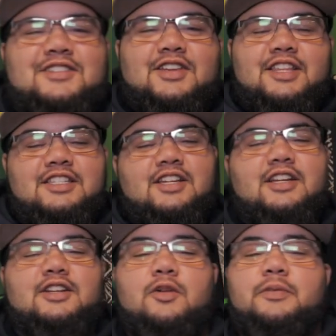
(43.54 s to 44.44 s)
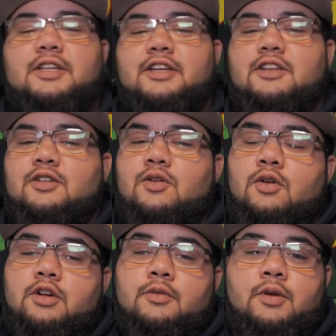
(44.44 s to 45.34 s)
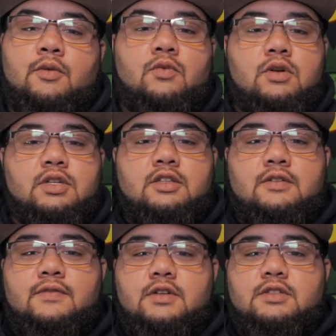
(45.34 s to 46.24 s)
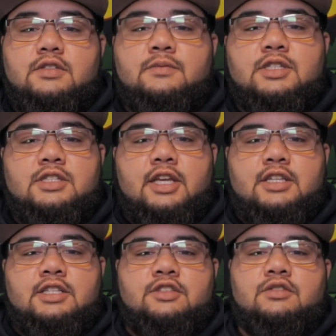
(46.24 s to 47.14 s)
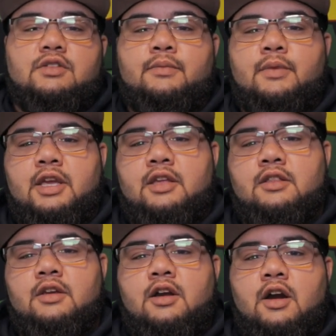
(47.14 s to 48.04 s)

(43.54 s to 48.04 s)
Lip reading: So these are in no particular order, but one of the first mistakes that you can make in the